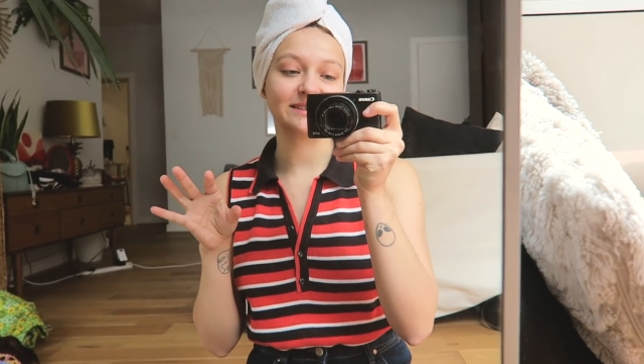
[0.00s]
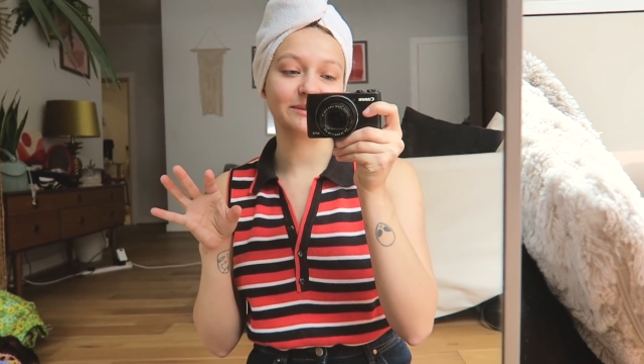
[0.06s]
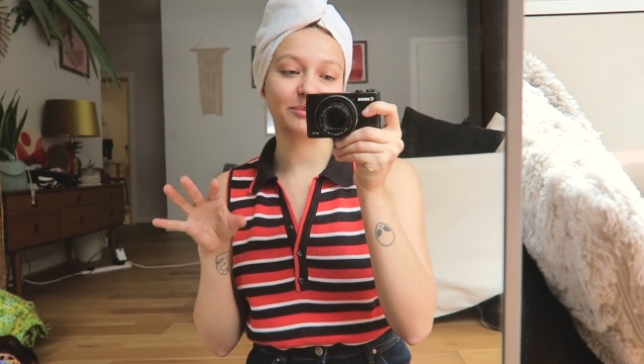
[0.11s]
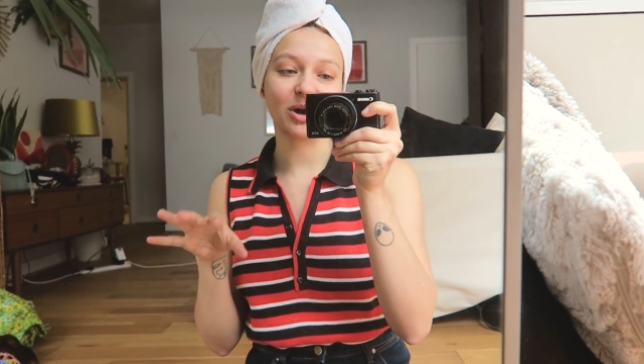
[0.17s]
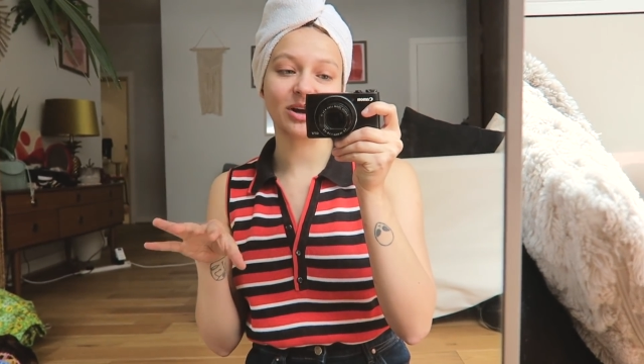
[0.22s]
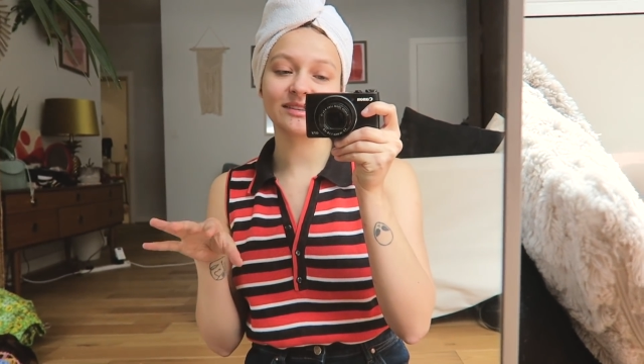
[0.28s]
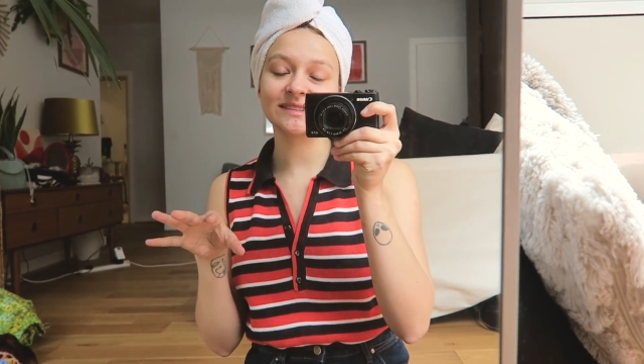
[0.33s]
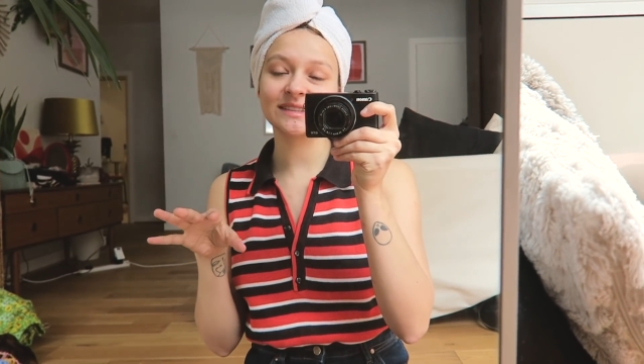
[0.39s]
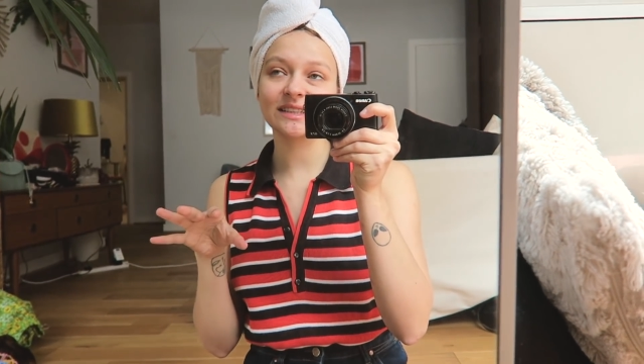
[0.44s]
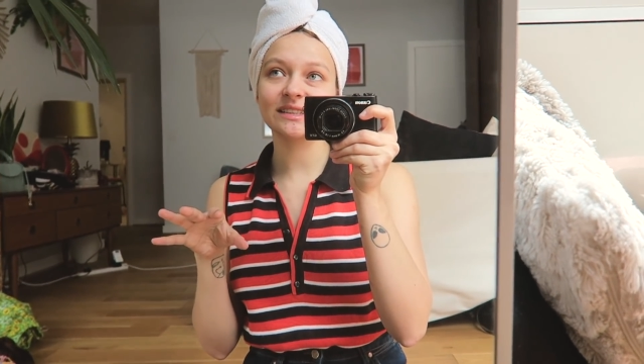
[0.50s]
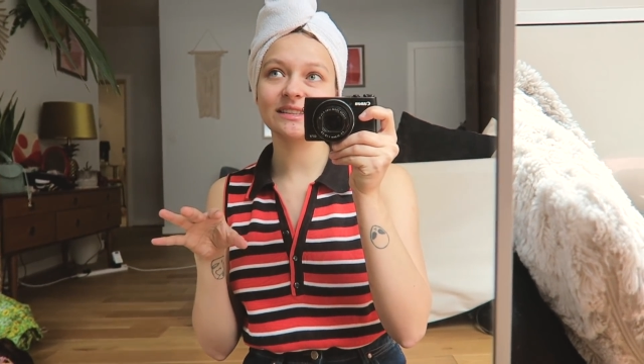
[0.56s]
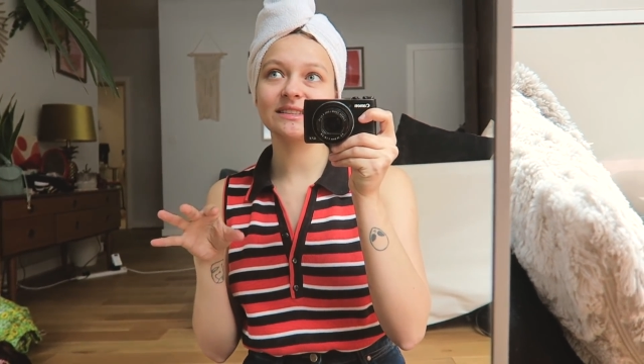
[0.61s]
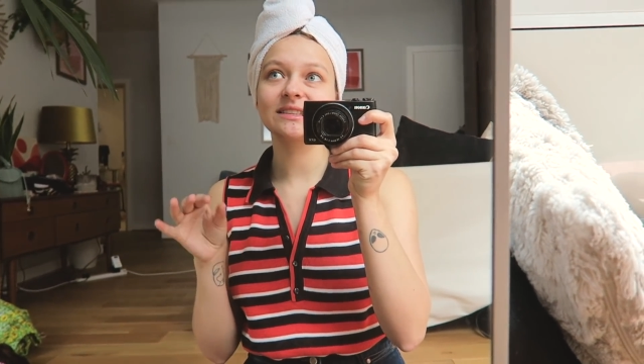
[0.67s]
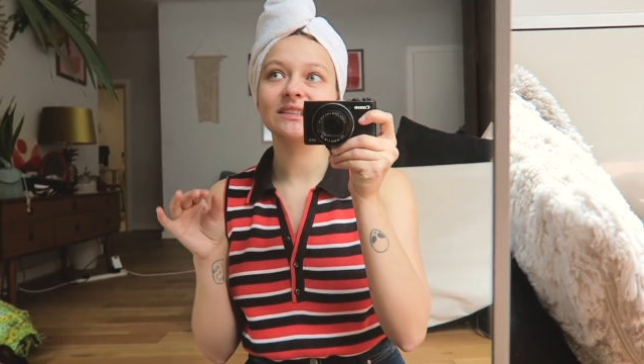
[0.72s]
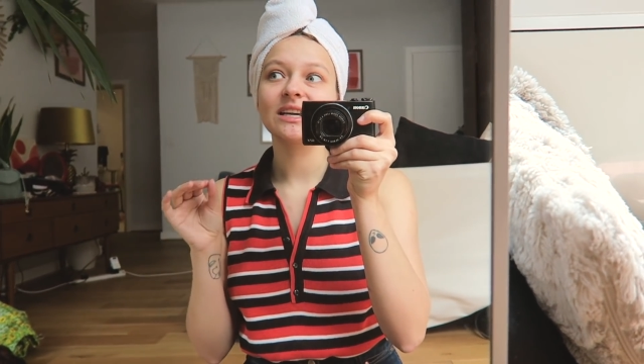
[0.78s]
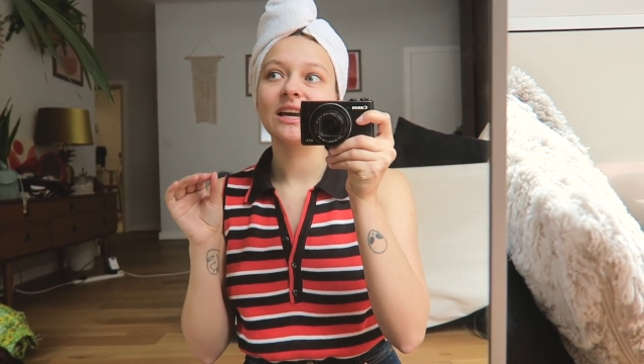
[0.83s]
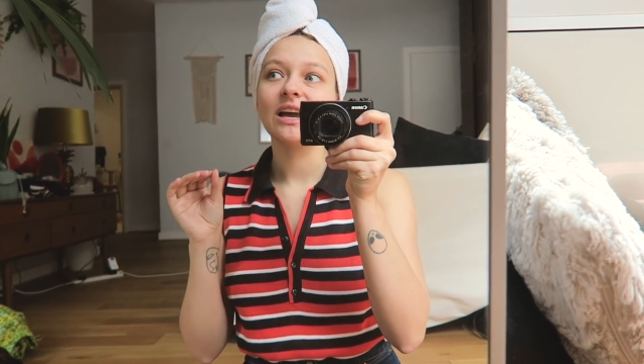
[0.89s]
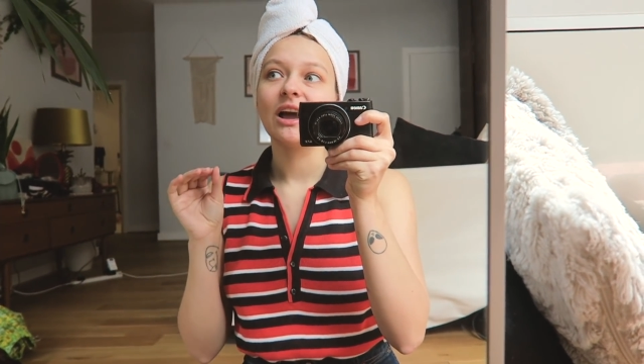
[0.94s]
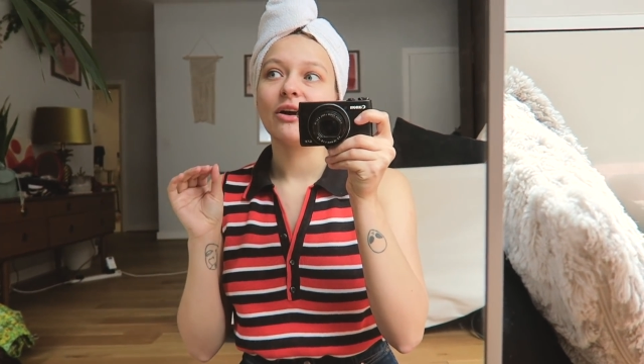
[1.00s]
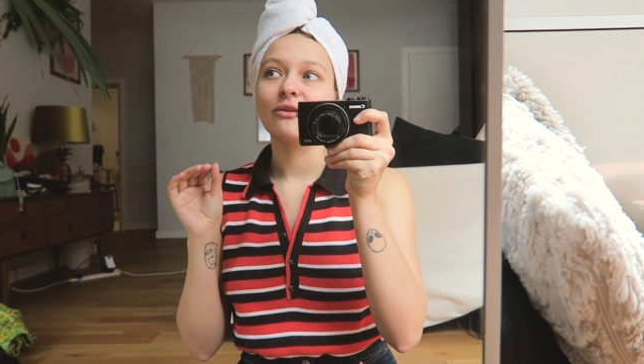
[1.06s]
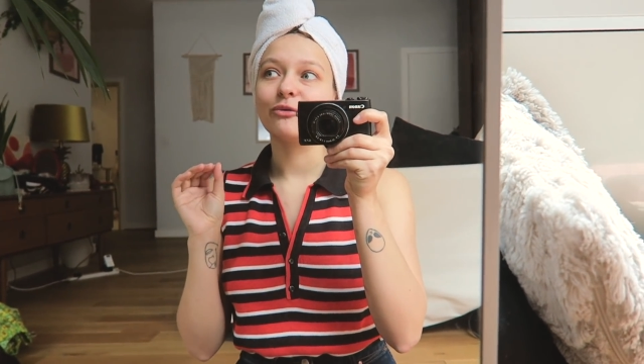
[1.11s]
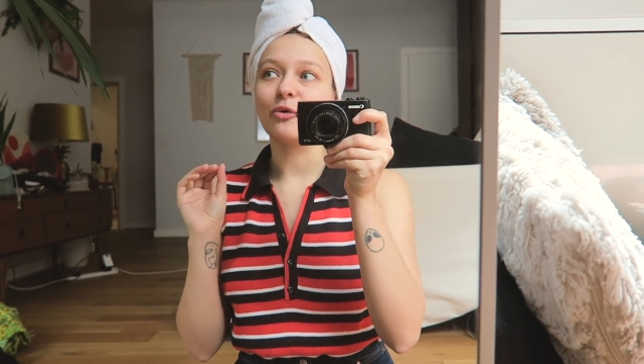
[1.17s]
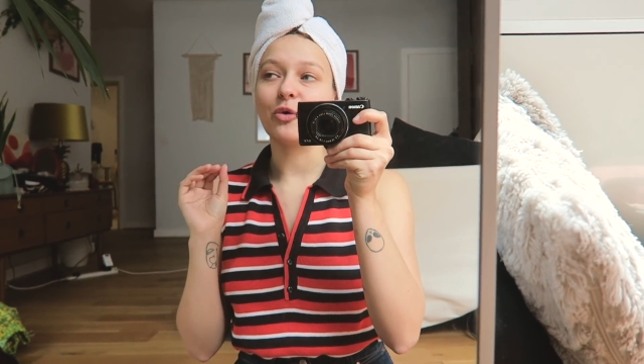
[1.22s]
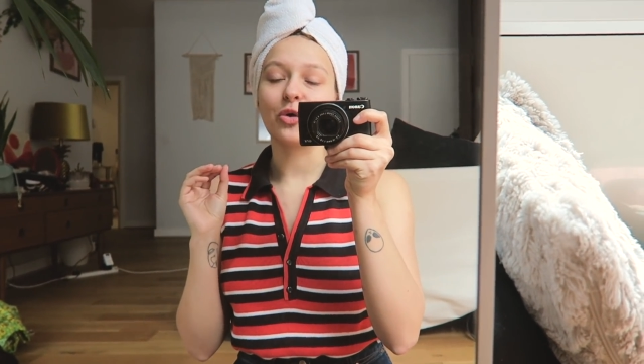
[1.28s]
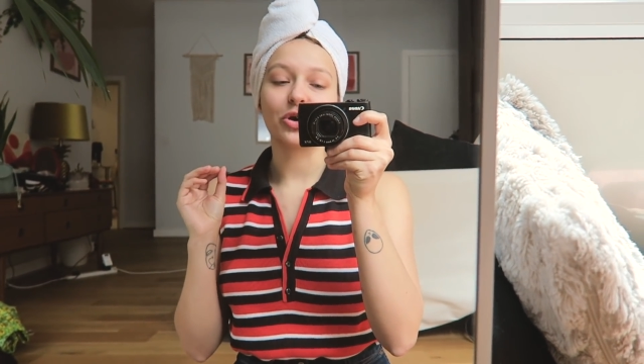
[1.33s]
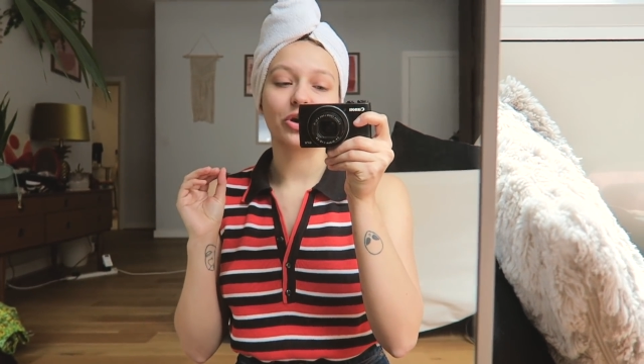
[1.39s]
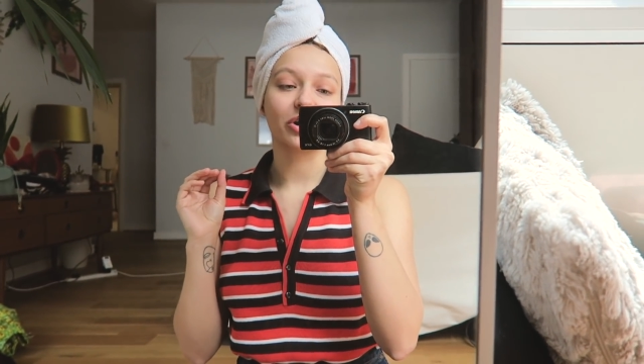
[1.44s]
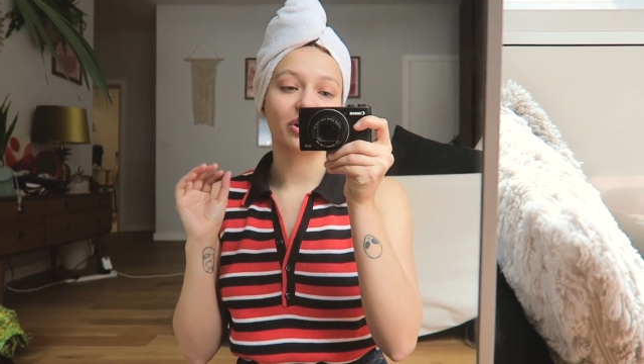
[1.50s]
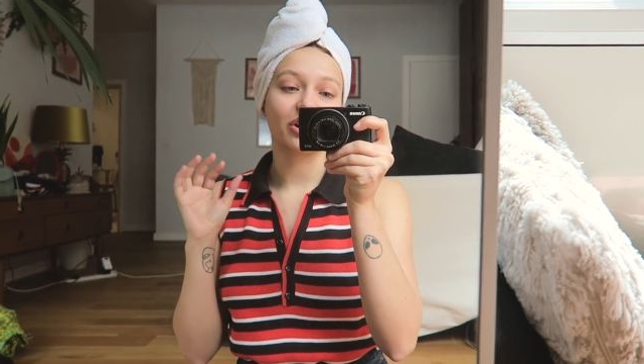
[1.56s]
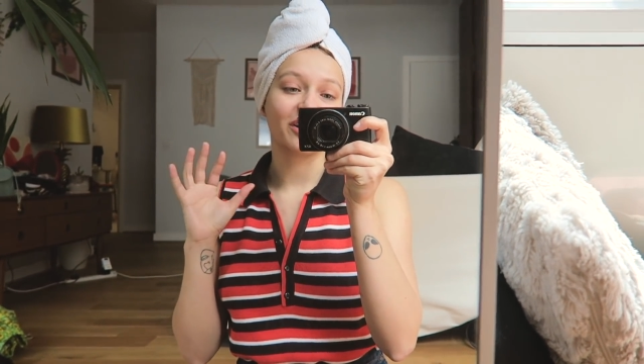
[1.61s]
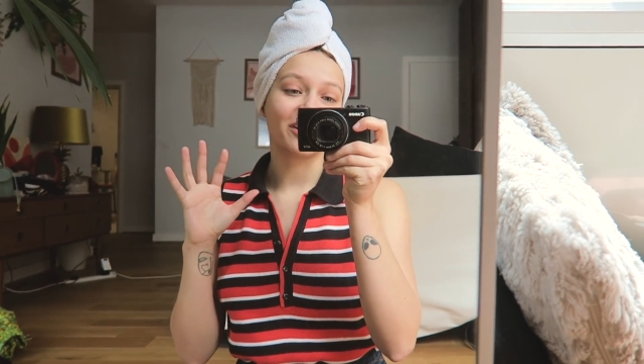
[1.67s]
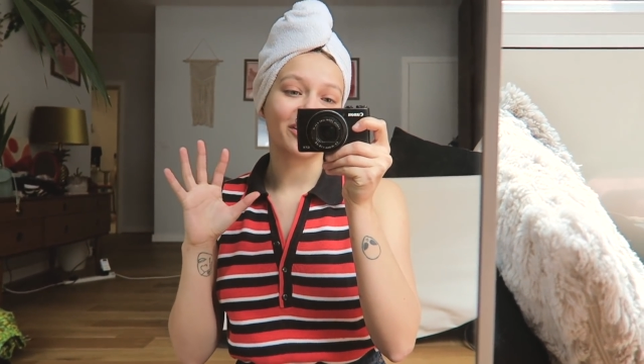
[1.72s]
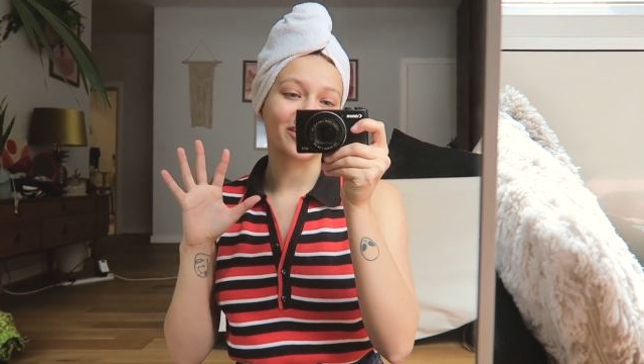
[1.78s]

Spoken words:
deposit for